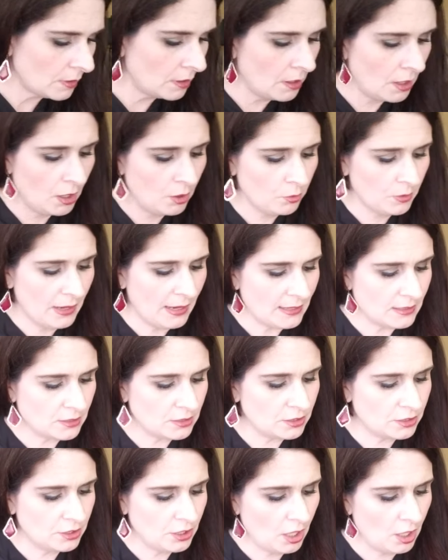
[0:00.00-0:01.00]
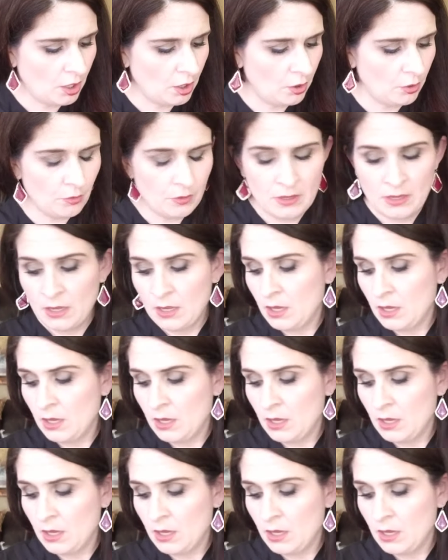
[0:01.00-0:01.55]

Okay, so